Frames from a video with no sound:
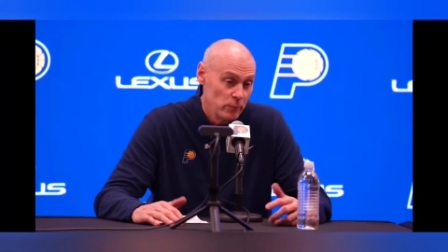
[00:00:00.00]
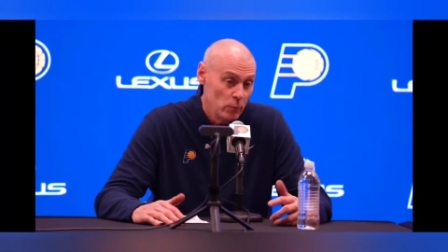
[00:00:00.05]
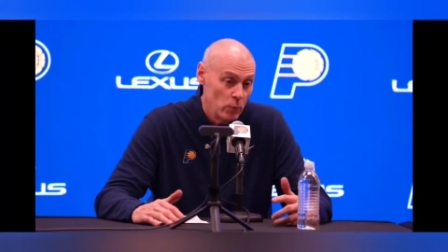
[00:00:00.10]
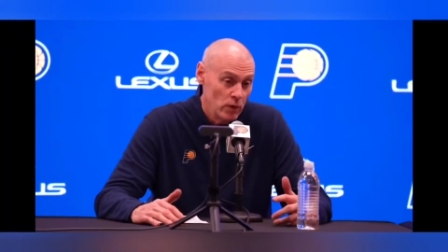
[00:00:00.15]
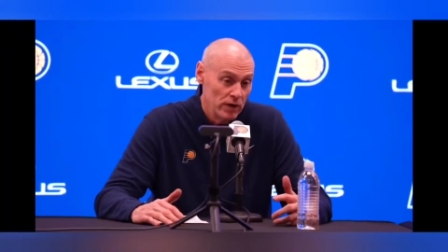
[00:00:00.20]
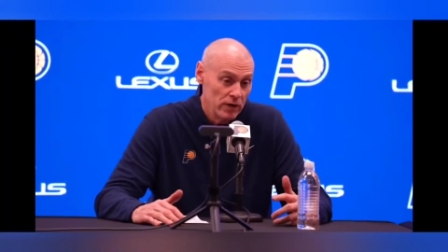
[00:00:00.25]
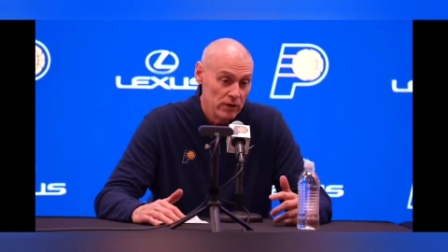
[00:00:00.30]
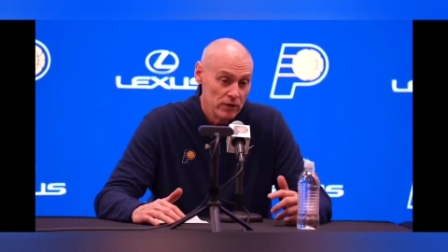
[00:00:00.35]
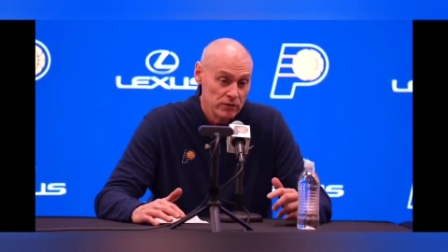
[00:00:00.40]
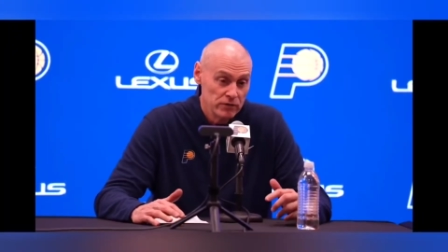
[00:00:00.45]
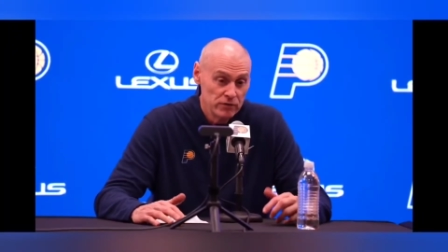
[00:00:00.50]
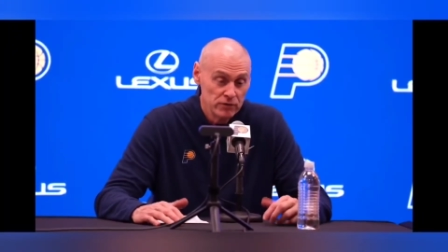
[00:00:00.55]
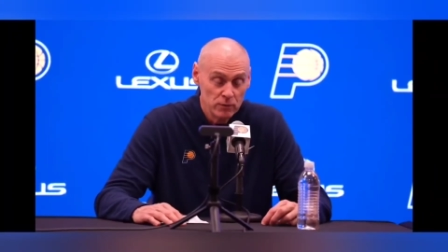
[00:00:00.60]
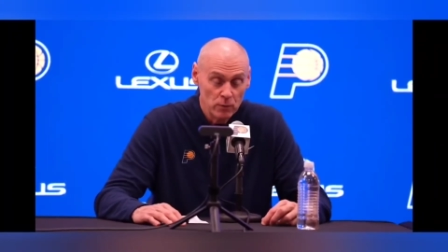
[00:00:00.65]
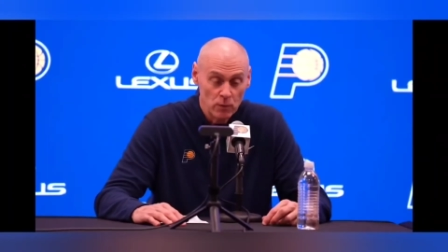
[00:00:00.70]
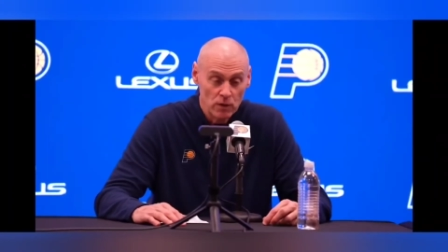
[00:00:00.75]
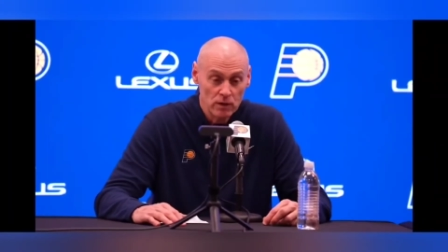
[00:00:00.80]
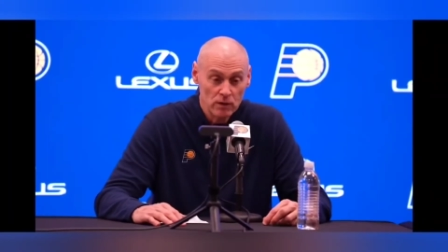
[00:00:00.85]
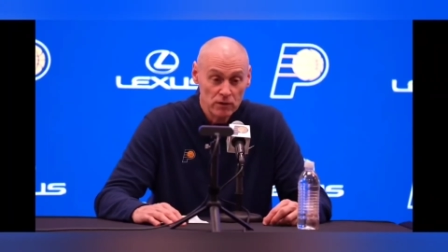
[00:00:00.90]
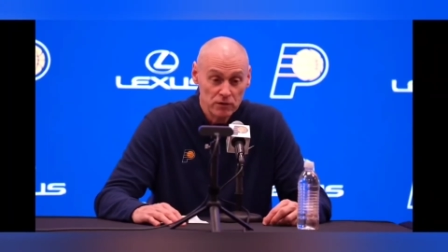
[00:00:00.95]
One of
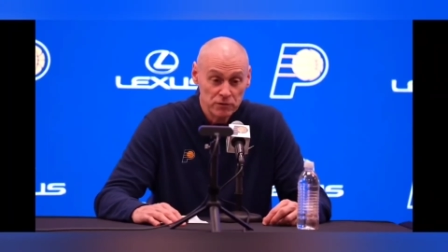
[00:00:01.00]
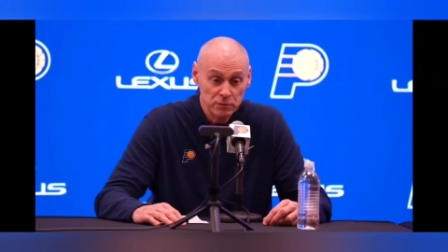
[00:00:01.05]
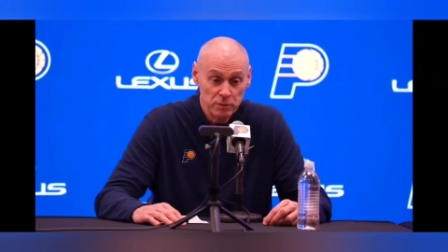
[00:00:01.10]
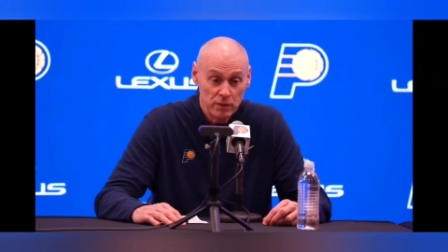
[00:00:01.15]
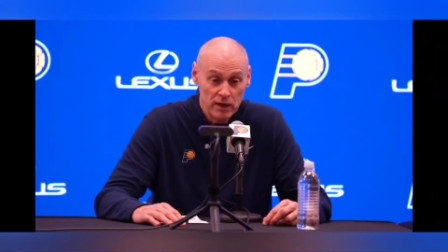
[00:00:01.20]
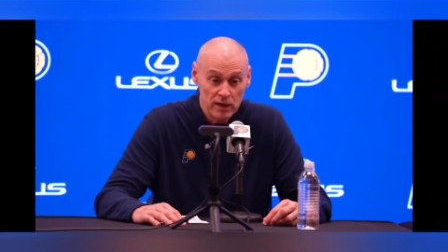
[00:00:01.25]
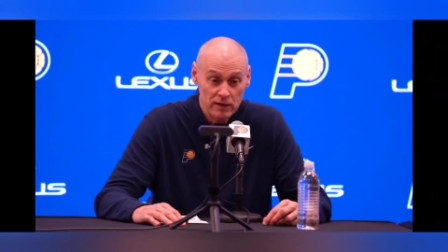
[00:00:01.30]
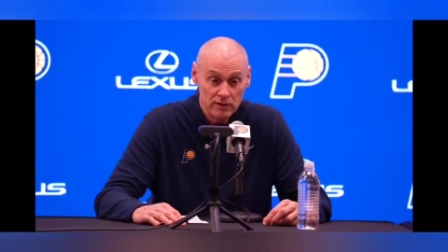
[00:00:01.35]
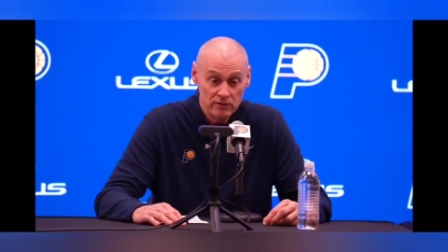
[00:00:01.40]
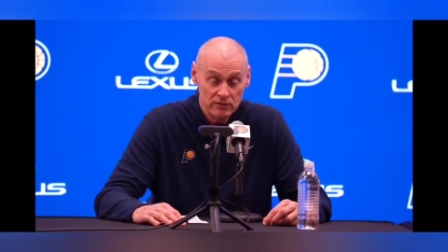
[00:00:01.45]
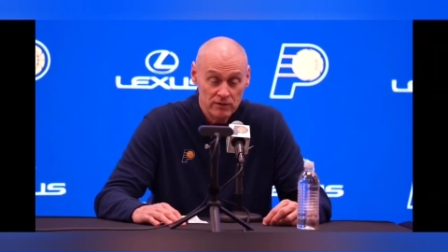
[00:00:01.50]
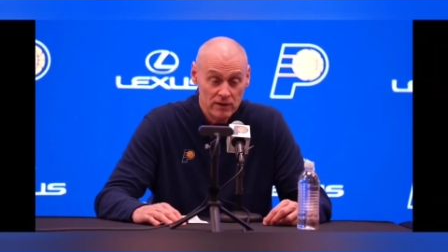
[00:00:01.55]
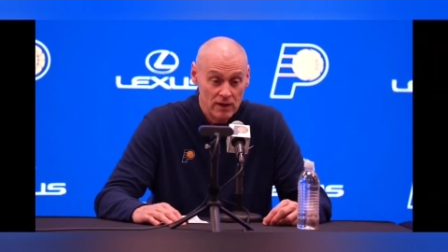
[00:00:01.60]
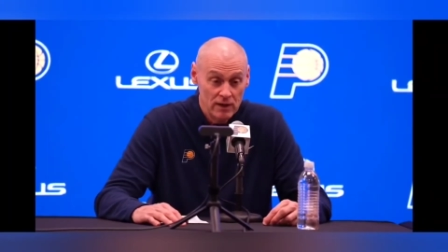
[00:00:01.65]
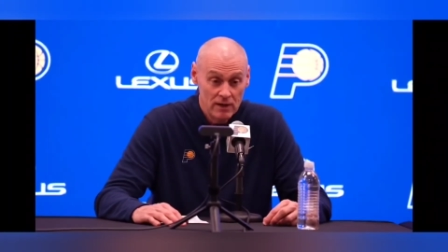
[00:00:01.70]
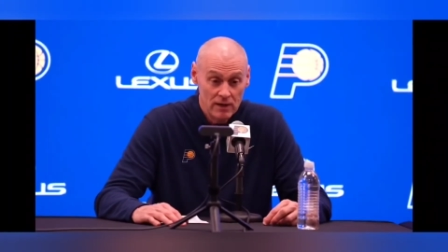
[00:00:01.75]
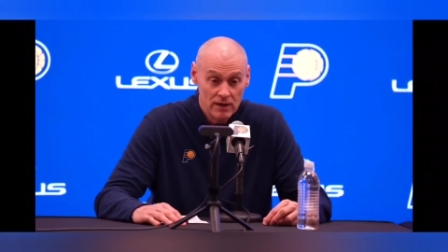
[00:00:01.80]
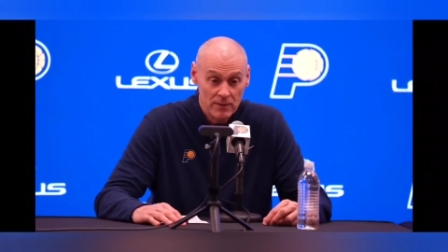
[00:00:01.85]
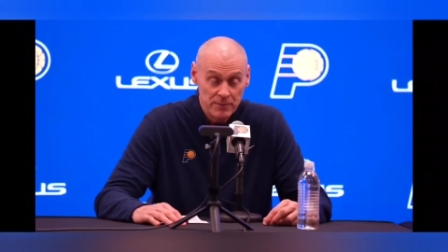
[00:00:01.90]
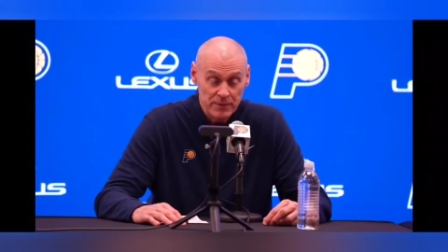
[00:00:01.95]
those one of those plays,
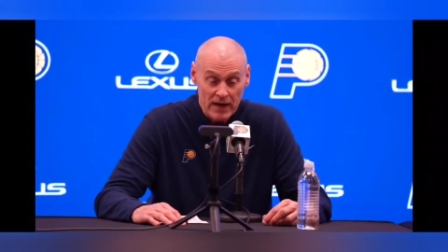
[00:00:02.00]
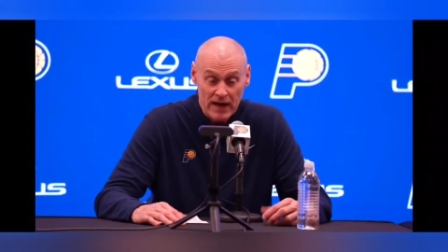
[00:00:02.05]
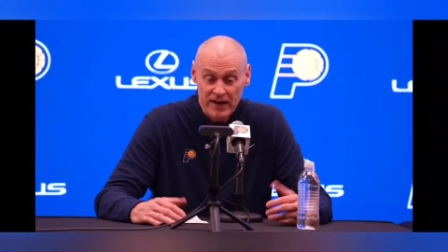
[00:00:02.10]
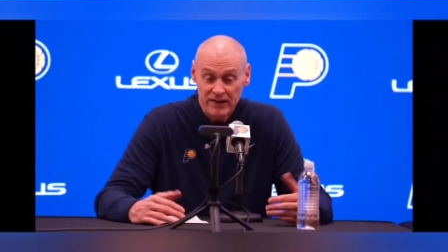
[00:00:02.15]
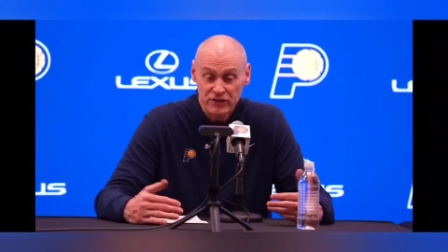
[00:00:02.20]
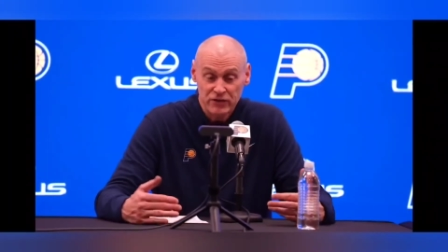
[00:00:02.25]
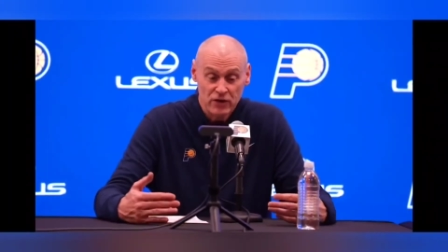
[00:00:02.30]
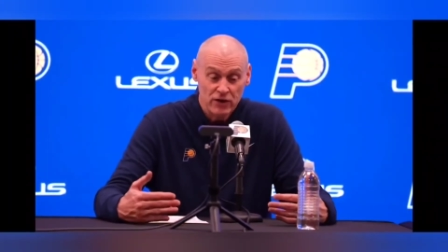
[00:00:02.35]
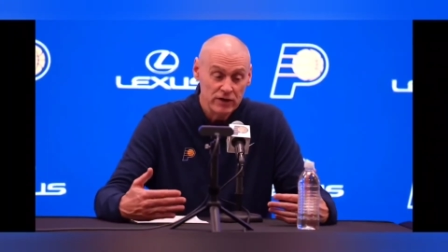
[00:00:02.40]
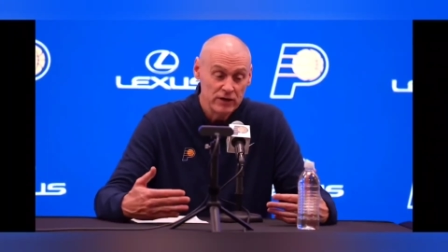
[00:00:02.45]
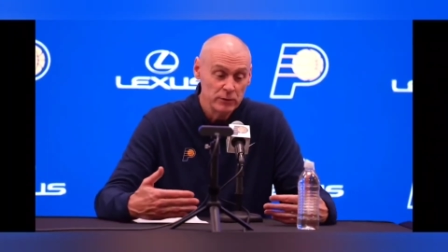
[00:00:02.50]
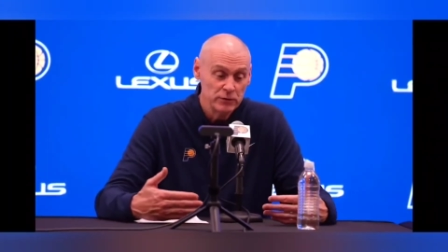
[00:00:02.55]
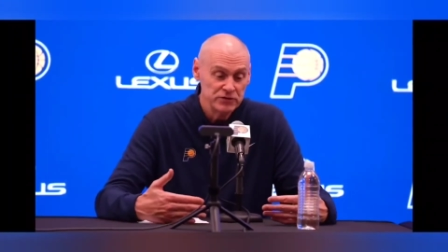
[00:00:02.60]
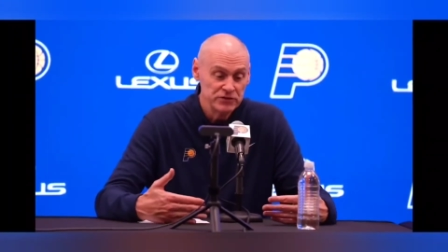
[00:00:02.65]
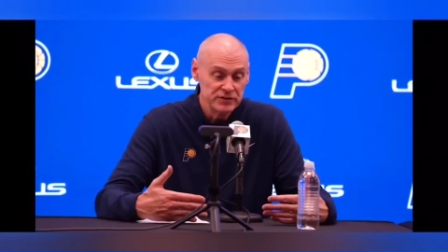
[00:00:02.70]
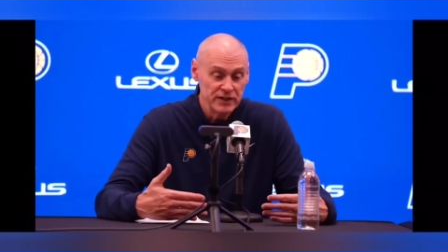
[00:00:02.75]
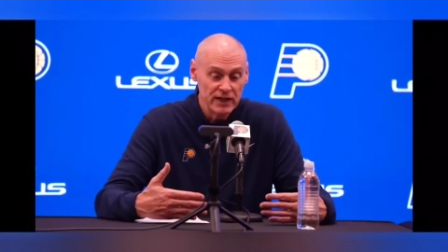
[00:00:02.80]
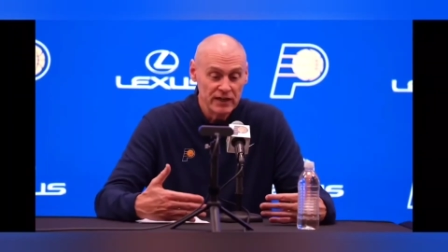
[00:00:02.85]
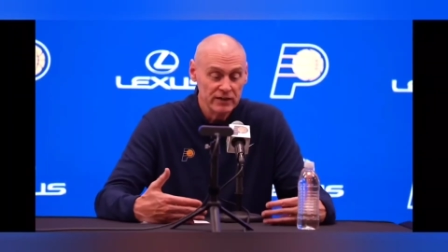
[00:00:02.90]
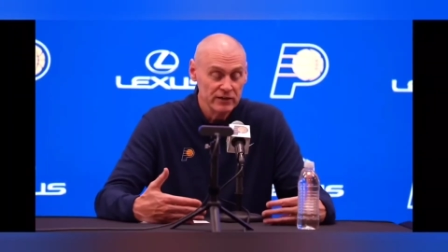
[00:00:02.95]
I thought he
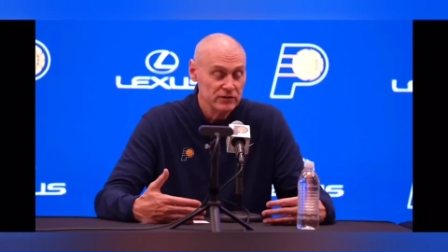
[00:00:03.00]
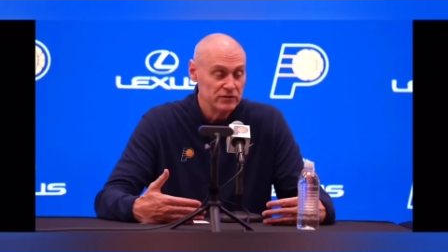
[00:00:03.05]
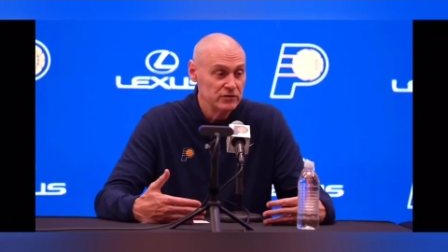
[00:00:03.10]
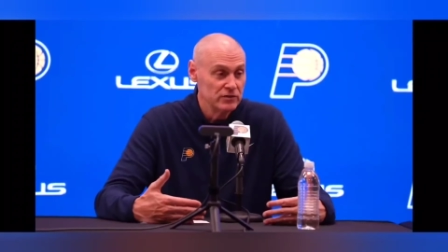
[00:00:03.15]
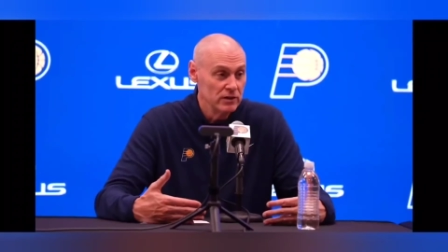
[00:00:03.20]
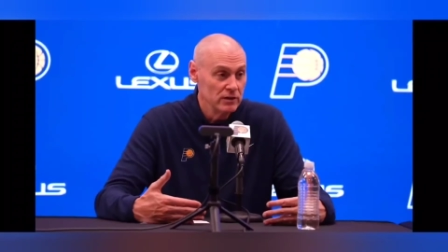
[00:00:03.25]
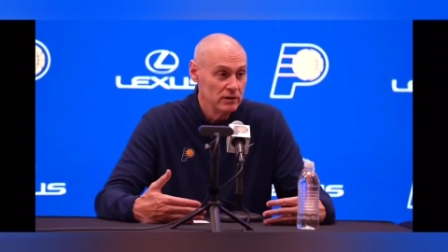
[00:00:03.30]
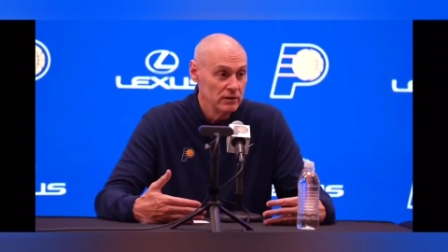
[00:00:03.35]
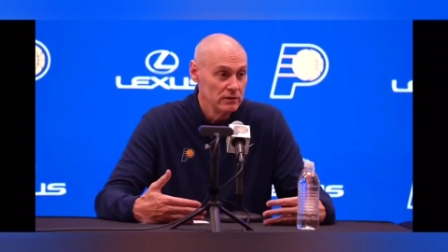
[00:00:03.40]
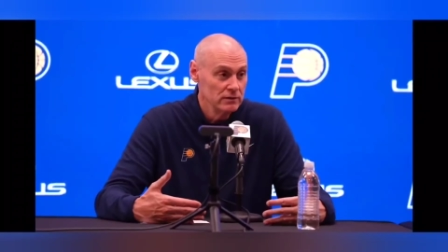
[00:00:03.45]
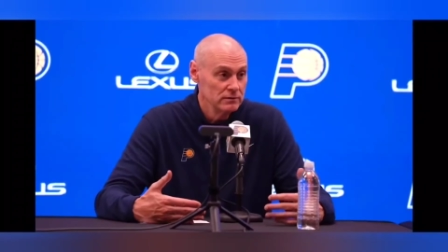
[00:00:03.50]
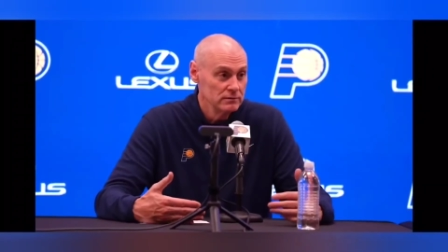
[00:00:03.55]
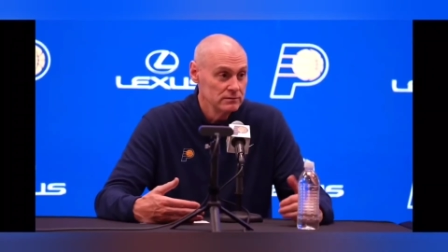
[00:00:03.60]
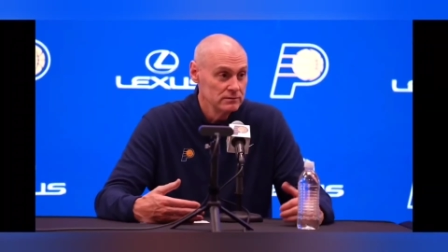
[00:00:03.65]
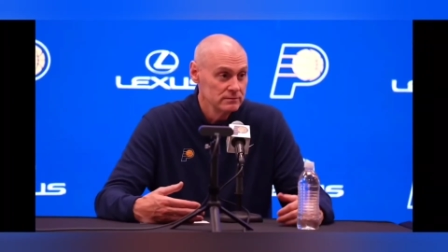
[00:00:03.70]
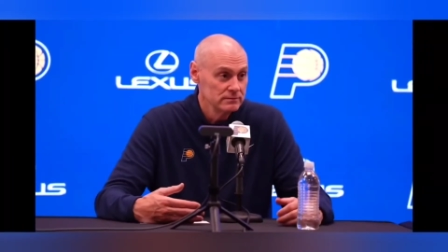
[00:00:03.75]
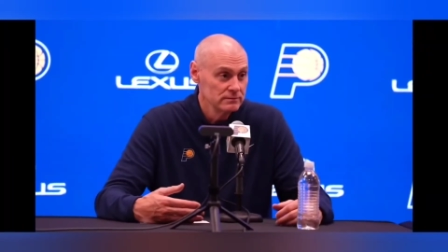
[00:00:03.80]
was standing still,